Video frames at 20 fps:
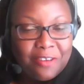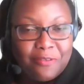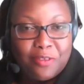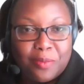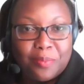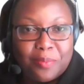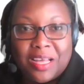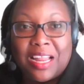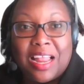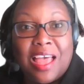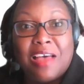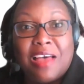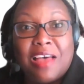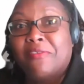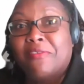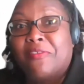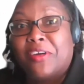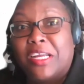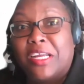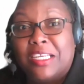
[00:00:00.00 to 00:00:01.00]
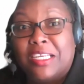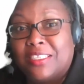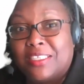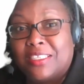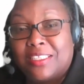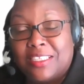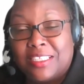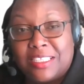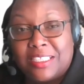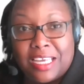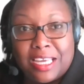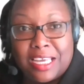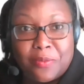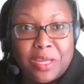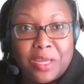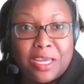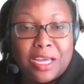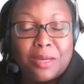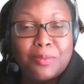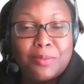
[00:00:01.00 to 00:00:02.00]
from that, I have a very interesting take when
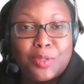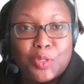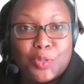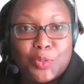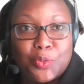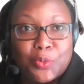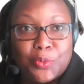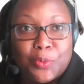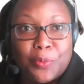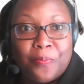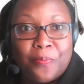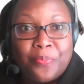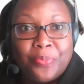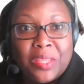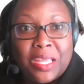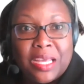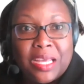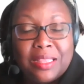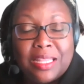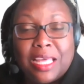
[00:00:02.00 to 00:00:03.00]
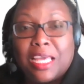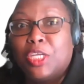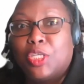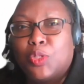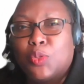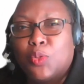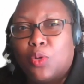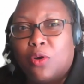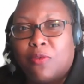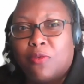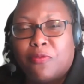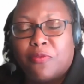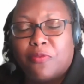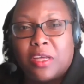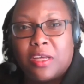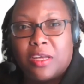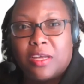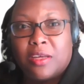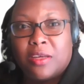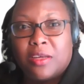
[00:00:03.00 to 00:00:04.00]
it comes to the issue of
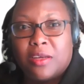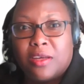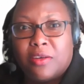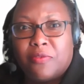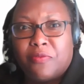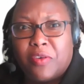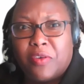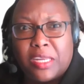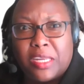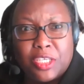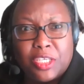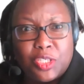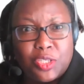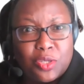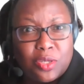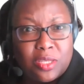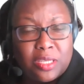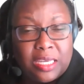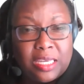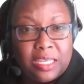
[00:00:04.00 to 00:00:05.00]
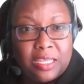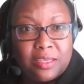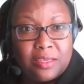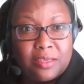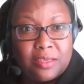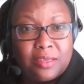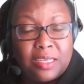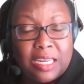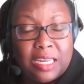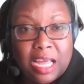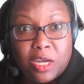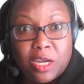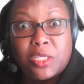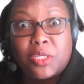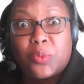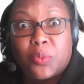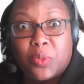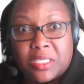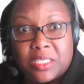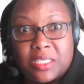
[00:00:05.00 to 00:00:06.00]
financial
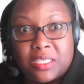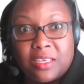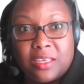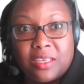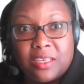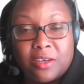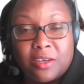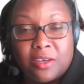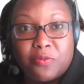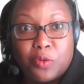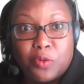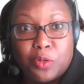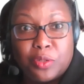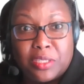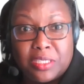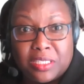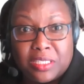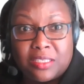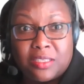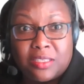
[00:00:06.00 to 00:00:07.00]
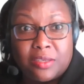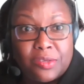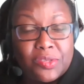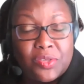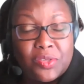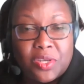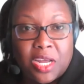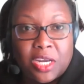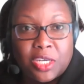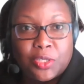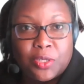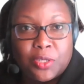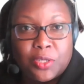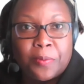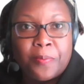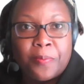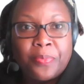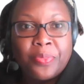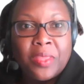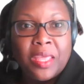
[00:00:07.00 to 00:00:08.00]
inadequacy for disaster risk reduction.
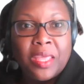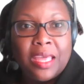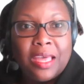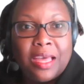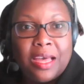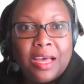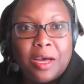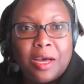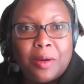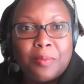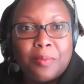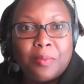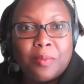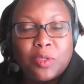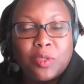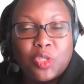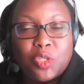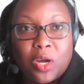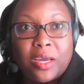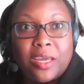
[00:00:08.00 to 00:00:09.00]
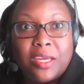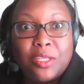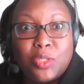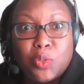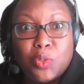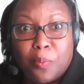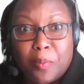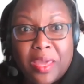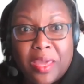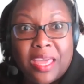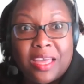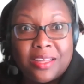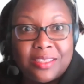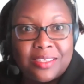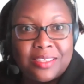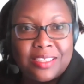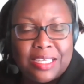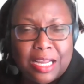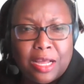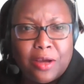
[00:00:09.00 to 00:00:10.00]
Talking to
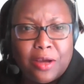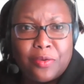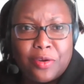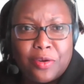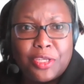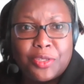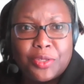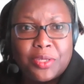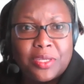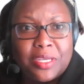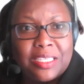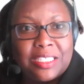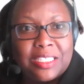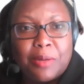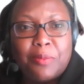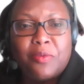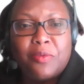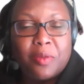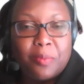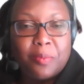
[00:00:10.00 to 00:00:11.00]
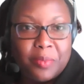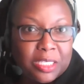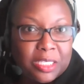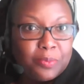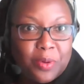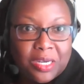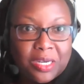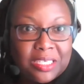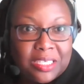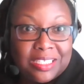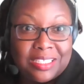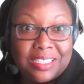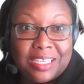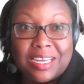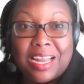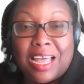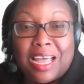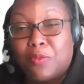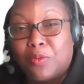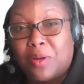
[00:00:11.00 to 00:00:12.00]
mayors in our region, and some of the best practices that
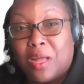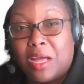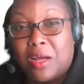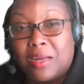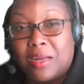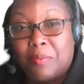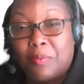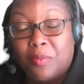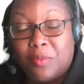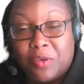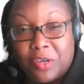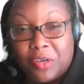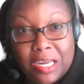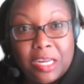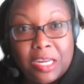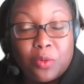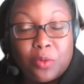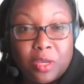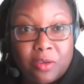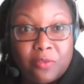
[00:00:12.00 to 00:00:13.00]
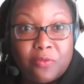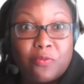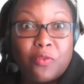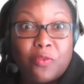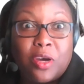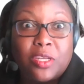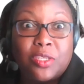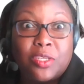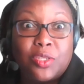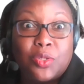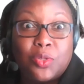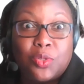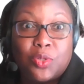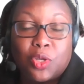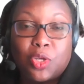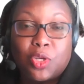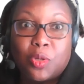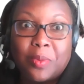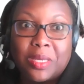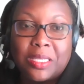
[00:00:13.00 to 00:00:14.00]
I'm really looking forward to
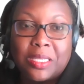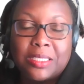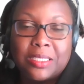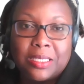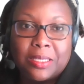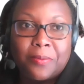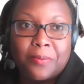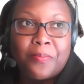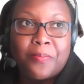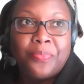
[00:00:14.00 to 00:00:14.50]
documenting